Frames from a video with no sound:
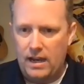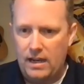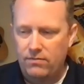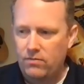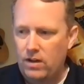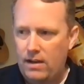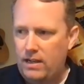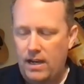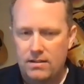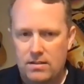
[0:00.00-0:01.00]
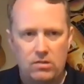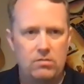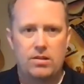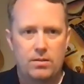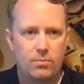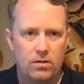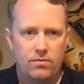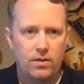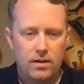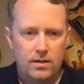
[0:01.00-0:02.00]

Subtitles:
I can't tell you the number of